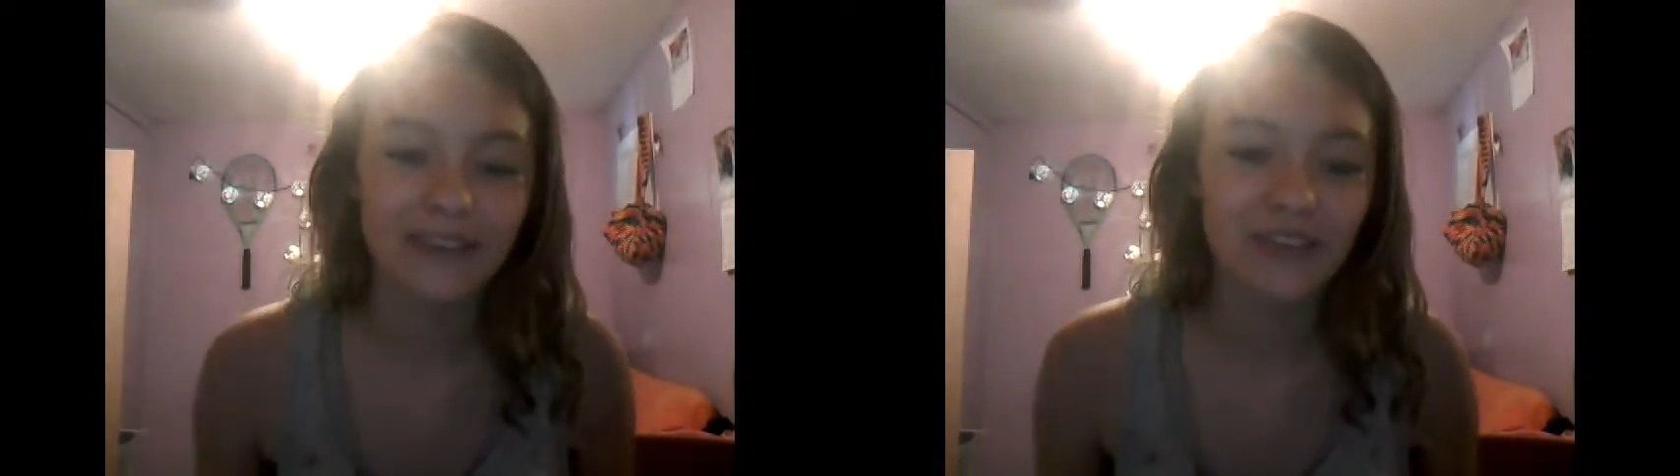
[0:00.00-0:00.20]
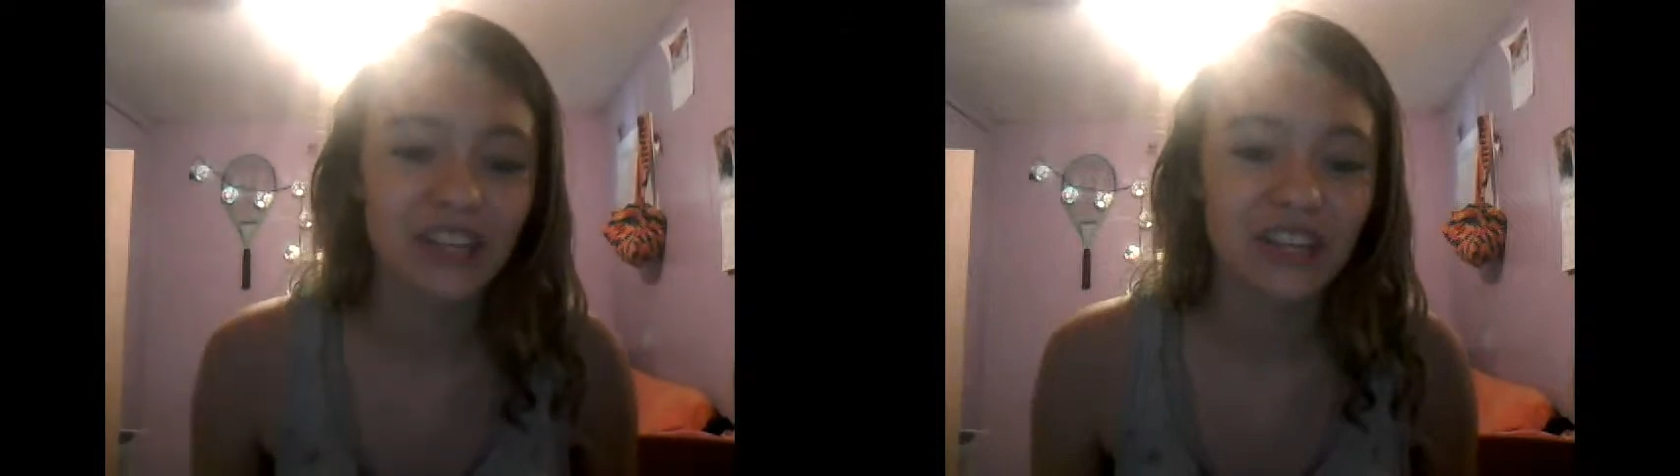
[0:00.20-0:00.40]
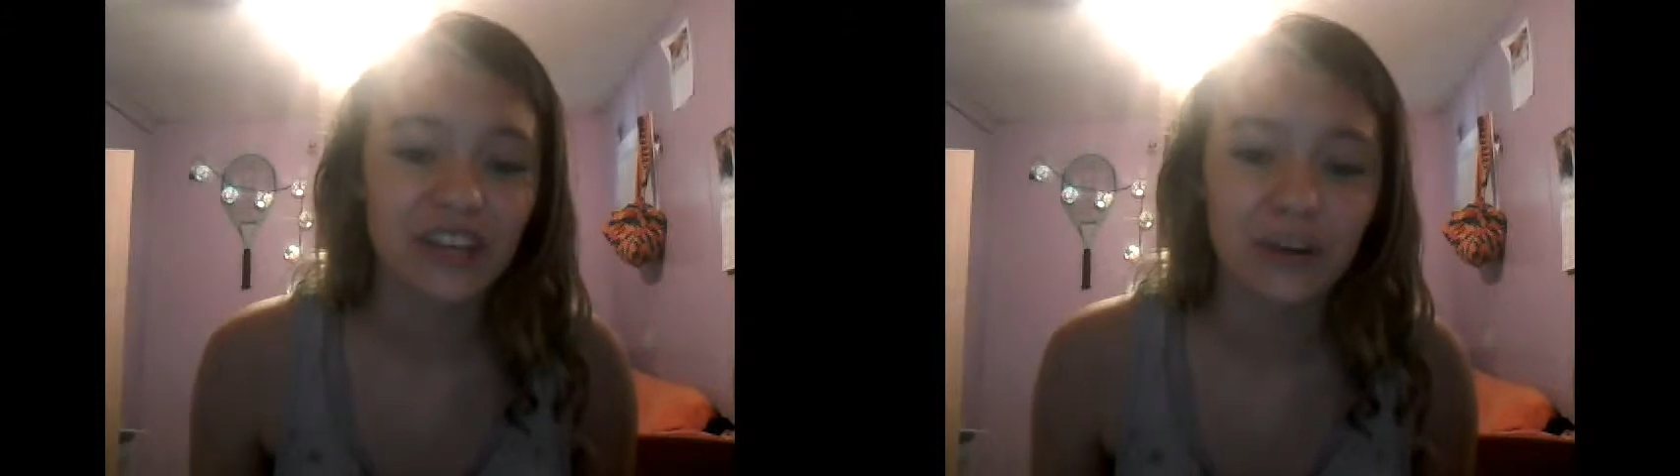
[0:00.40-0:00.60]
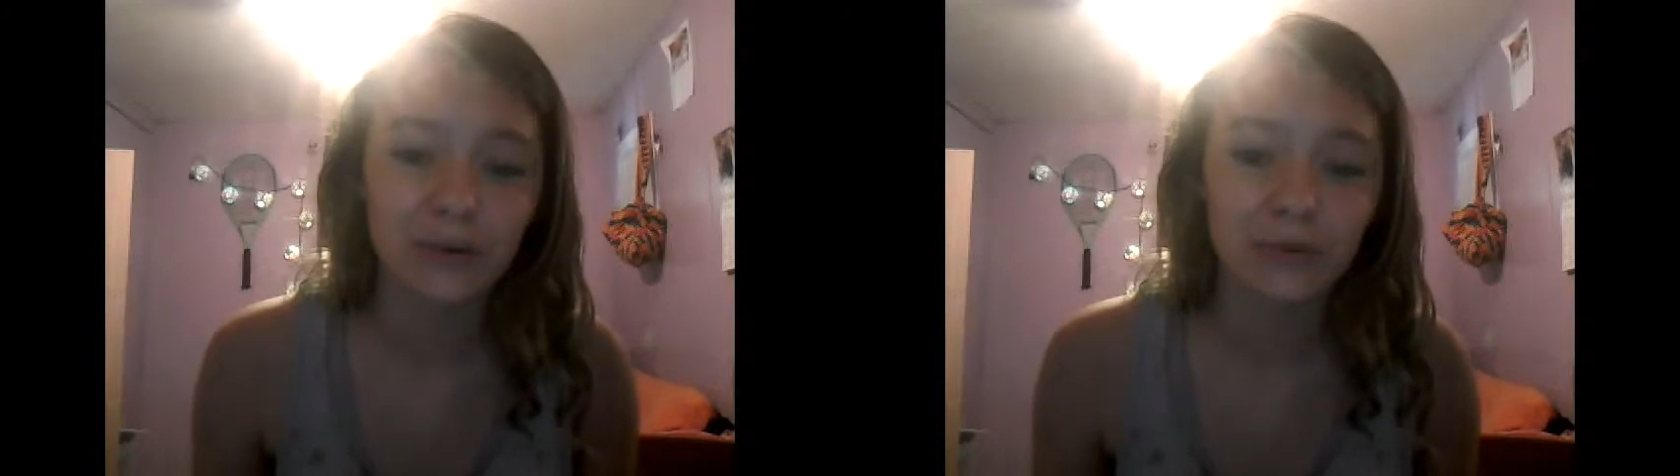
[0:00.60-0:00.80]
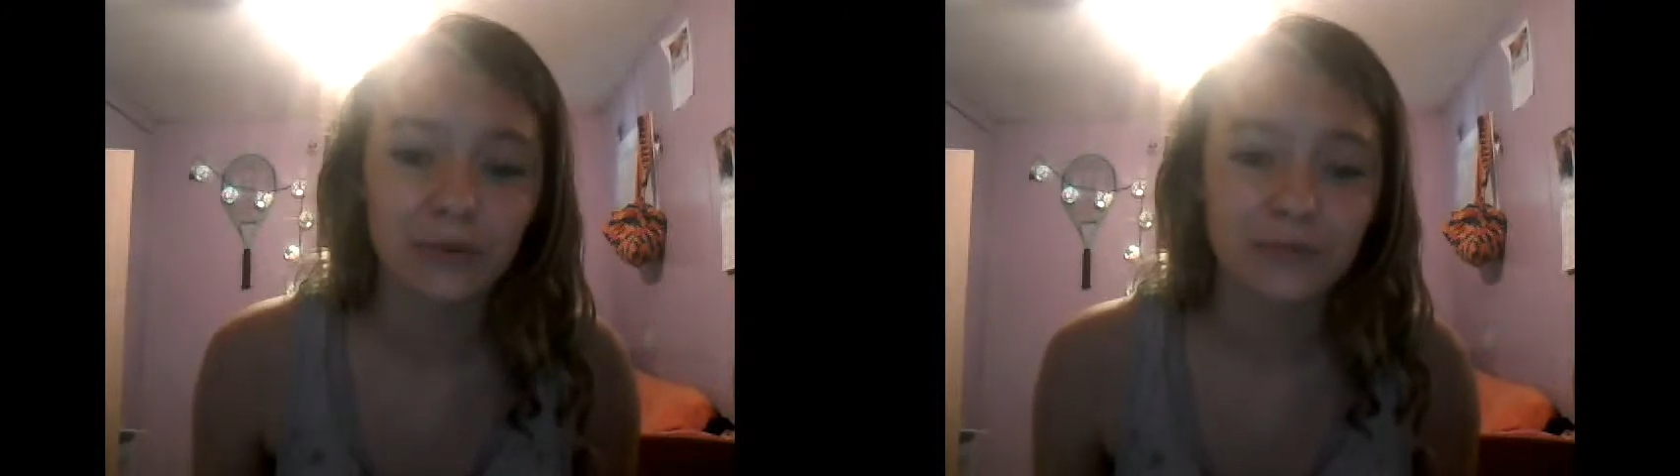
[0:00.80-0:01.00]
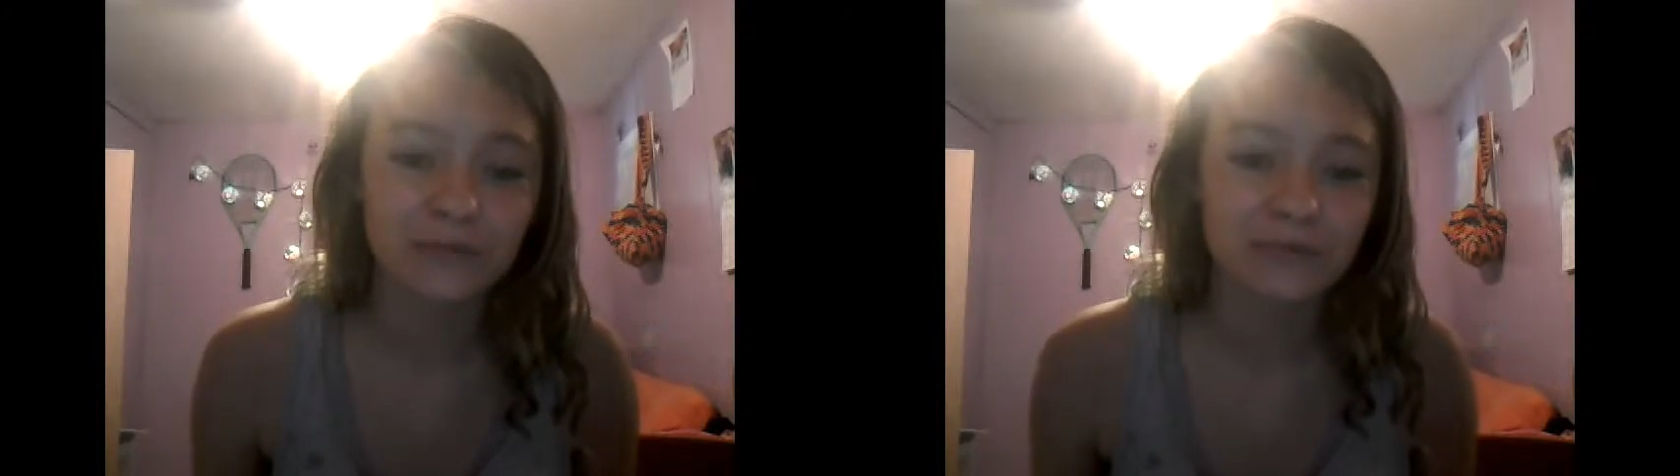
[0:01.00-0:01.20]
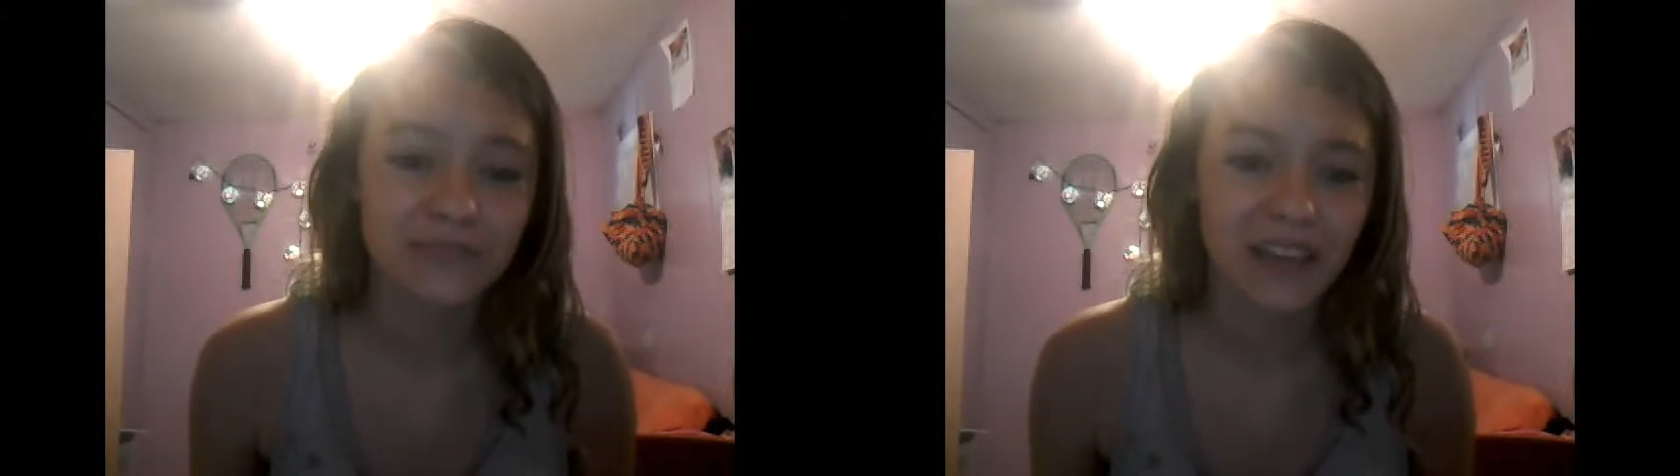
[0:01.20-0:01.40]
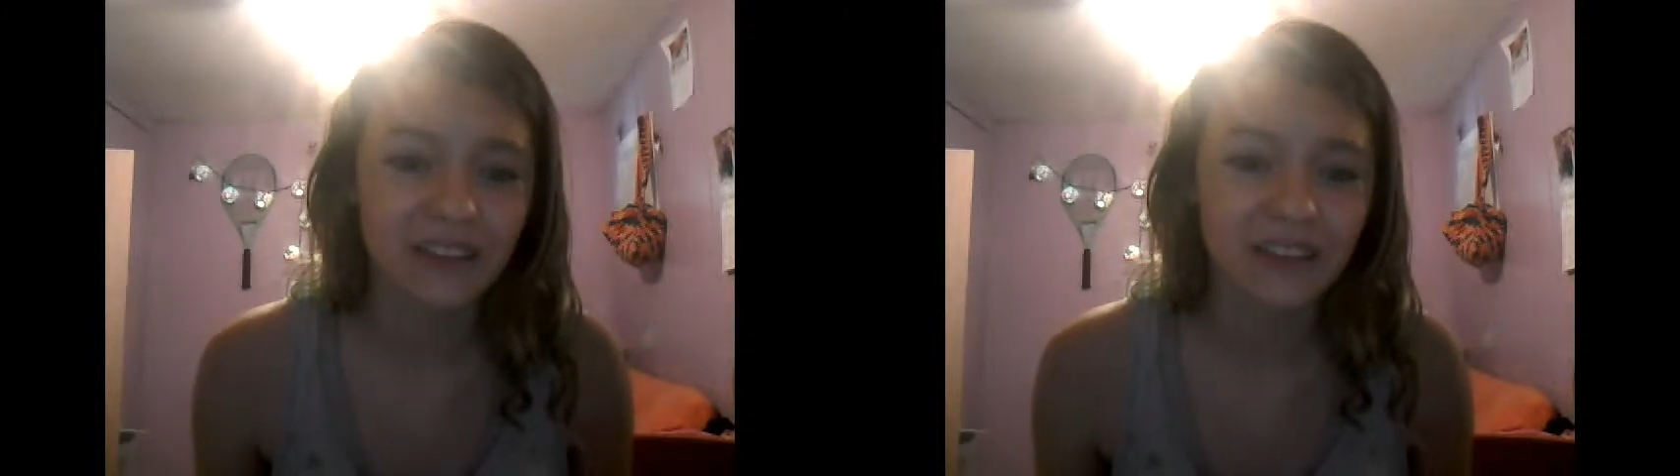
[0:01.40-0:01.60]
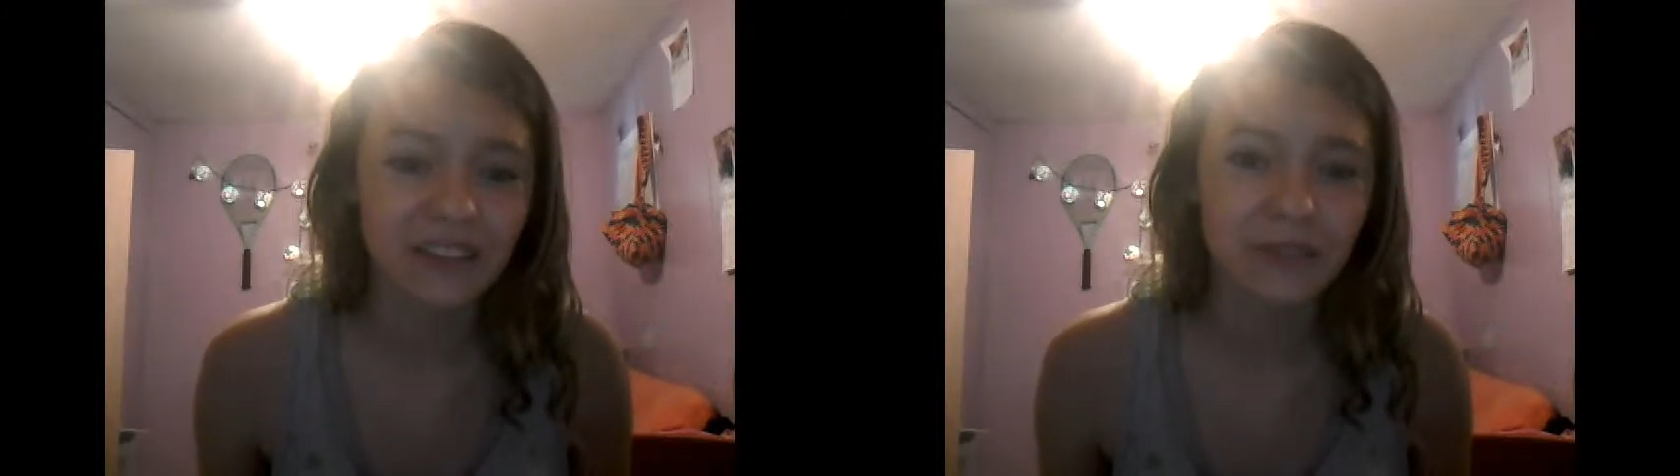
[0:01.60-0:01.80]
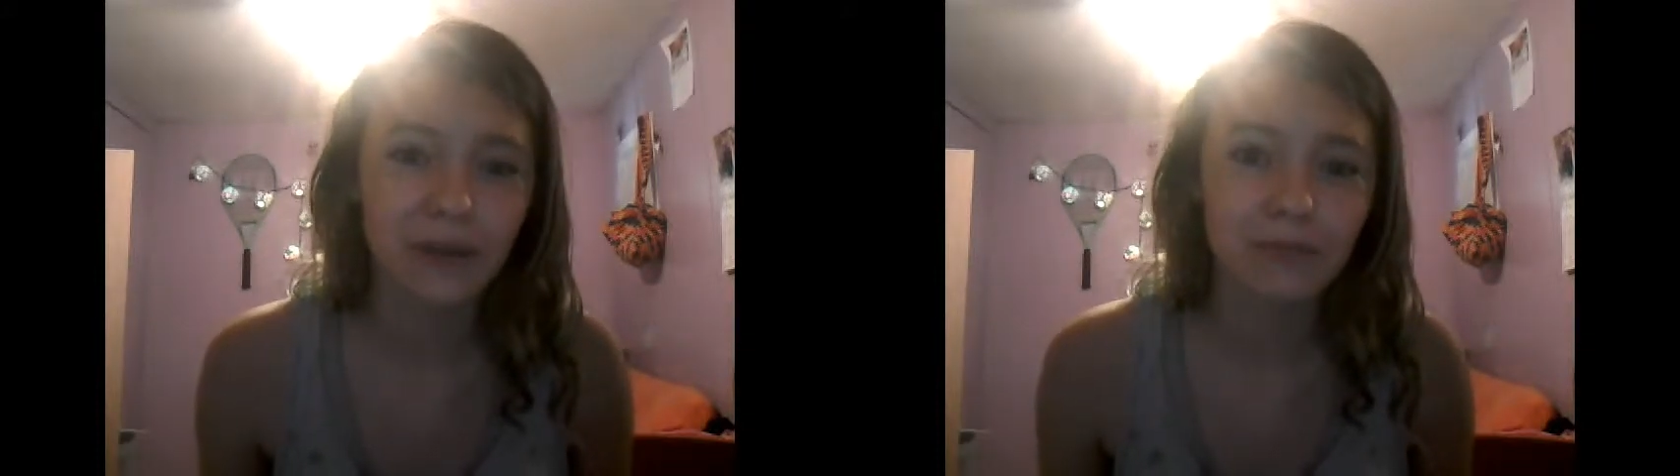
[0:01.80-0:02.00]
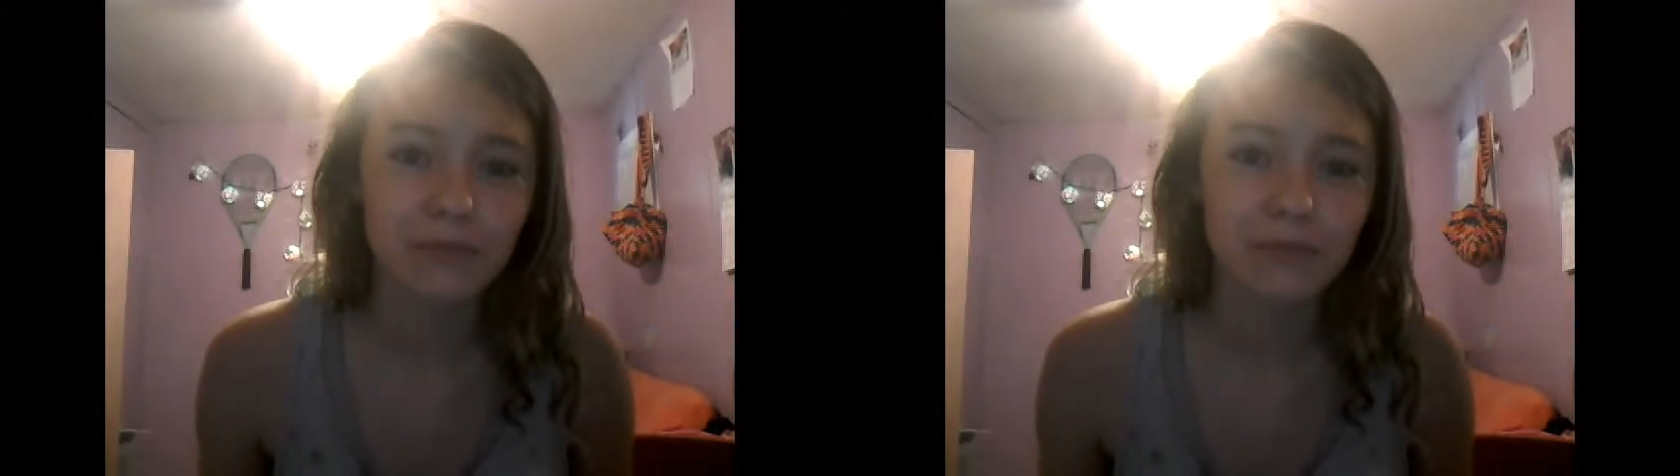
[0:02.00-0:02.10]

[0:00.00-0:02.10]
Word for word: video telling you I'm